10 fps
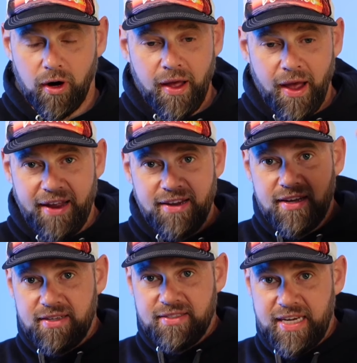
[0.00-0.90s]
and
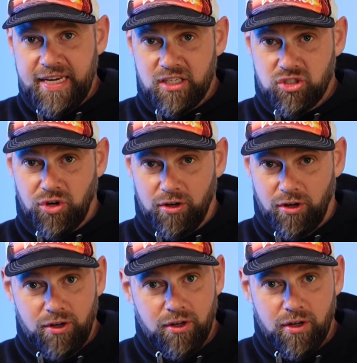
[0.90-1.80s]
seeing a
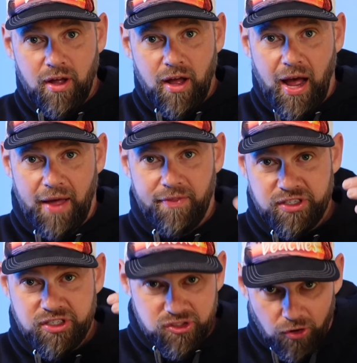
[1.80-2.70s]
struggle and then start